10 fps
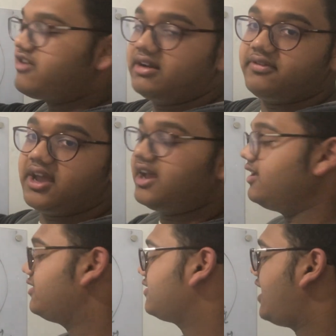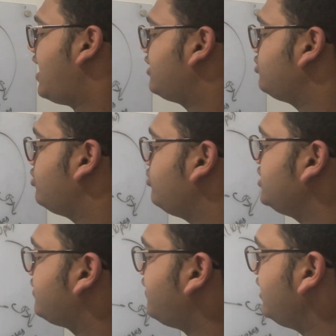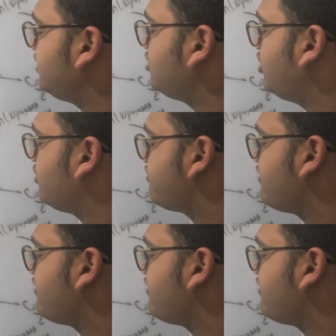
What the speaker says: Ranviers, and we define the node of